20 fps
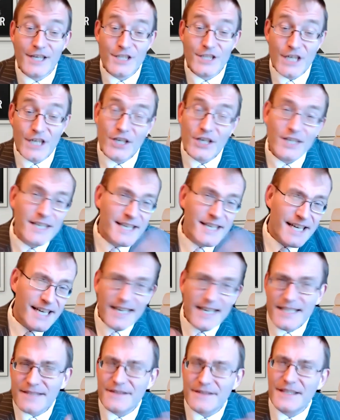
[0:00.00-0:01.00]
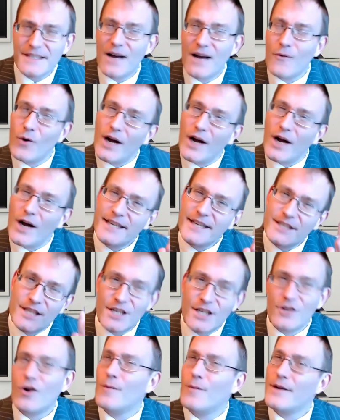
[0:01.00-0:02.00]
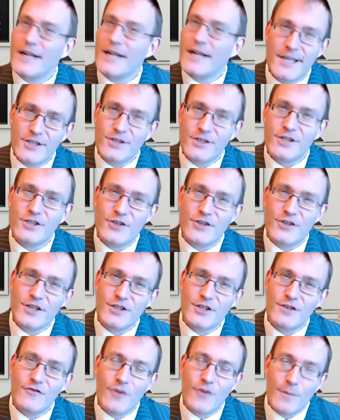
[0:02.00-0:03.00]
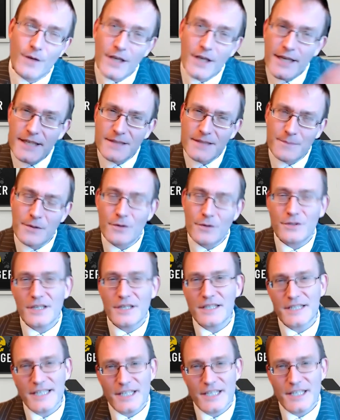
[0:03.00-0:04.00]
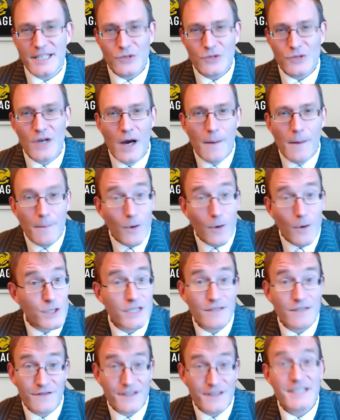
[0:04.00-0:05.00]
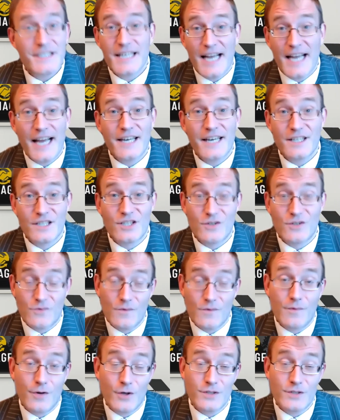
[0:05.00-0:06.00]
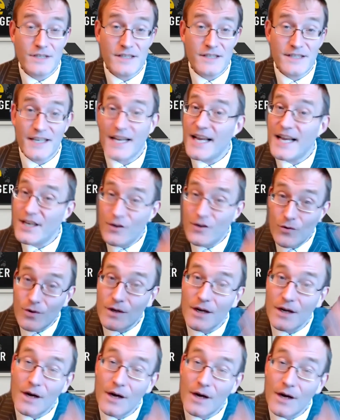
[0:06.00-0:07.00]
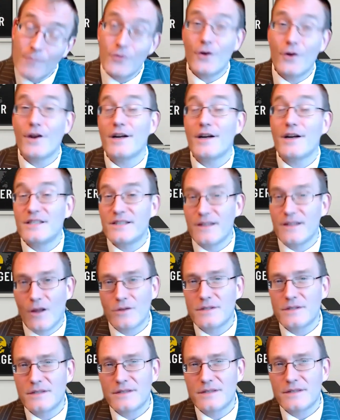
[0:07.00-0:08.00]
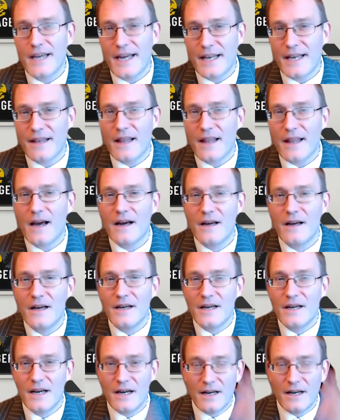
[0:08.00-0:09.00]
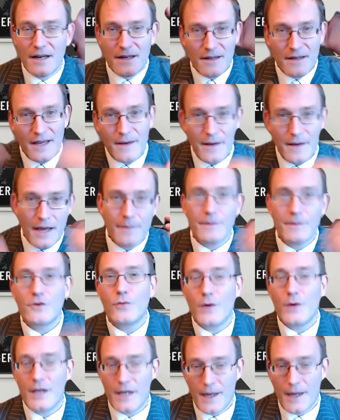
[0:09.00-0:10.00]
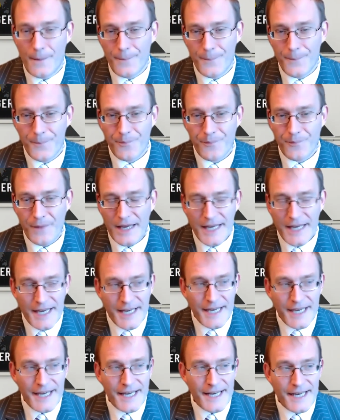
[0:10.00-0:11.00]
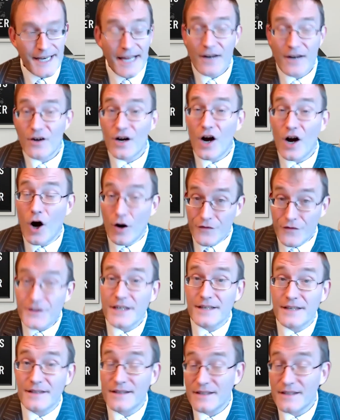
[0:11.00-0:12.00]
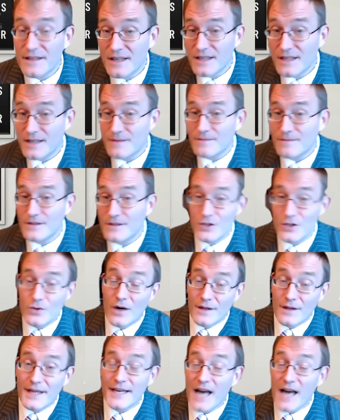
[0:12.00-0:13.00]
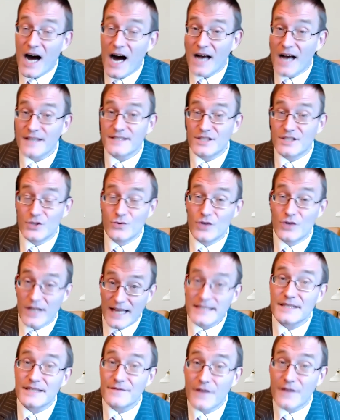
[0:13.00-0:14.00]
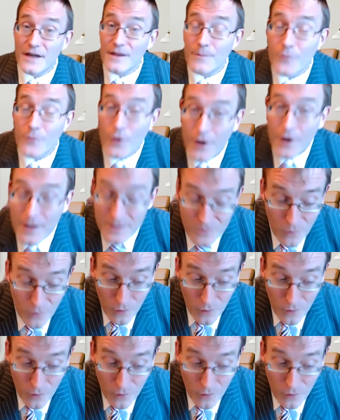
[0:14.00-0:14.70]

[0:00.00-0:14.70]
So kind of in that way, the nomenclature is structured from least processing to most sophisticated processing, and your product slots in there, in between there. Now, often you are then asked to classify the products,